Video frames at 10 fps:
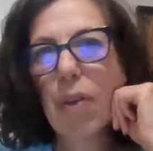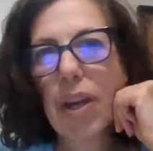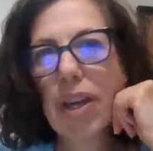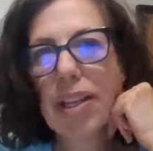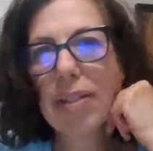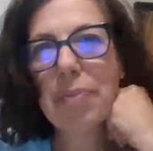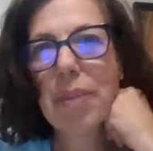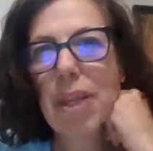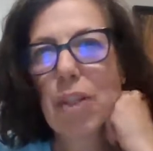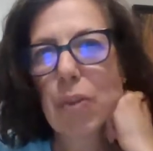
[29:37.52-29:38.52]
Okay.
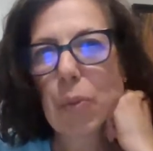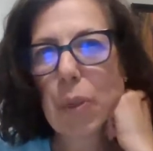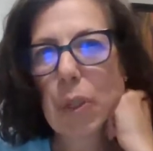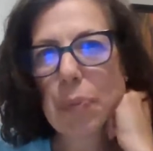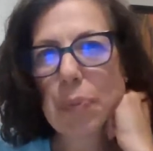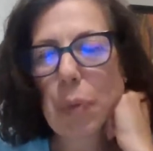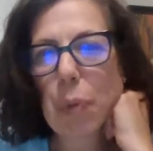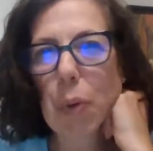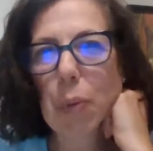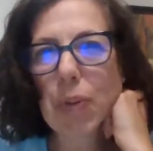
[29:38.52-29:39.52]
So
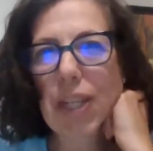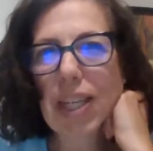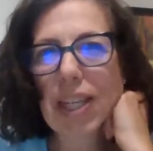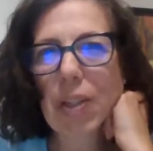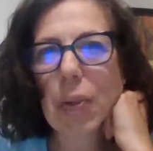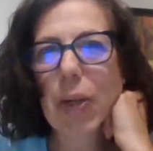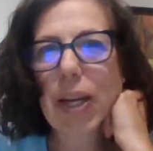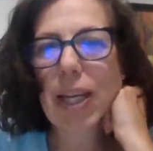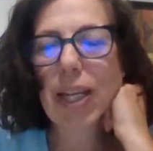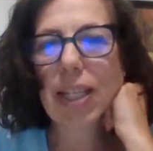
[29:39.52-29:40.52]
what was getting in the
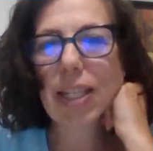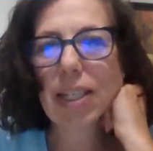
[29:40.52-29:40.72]
way?